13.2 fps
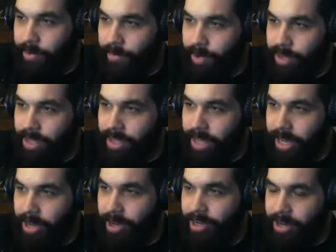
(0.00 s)
really,
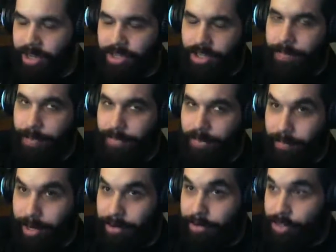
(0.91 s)
like, on top of a
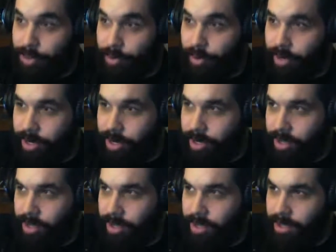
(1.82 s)
better story,
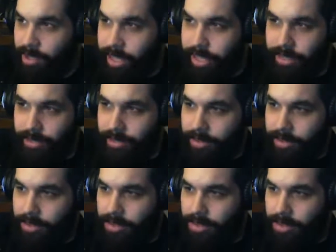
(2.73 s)
like,
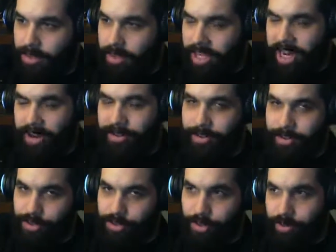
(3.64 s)
the
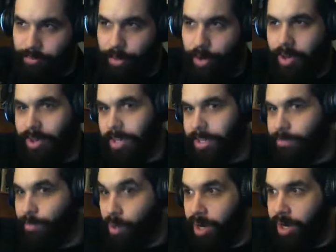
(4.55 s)
characters were more or
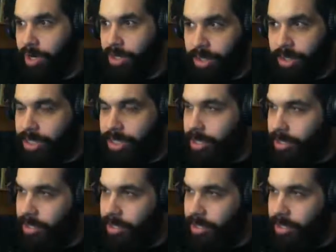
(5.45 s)
less more interesting,